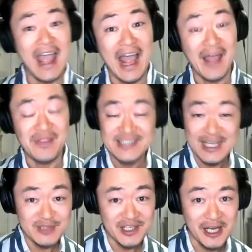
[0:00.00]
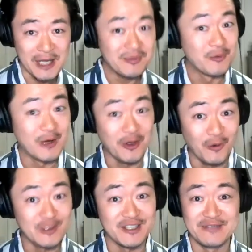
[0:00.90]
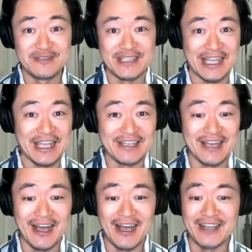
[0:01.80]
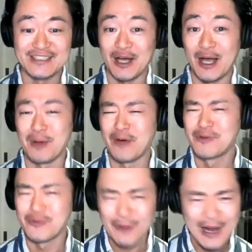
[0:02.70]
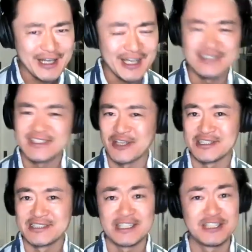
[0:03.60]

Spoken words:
At the same time, we're also living in a time of great uncertainty.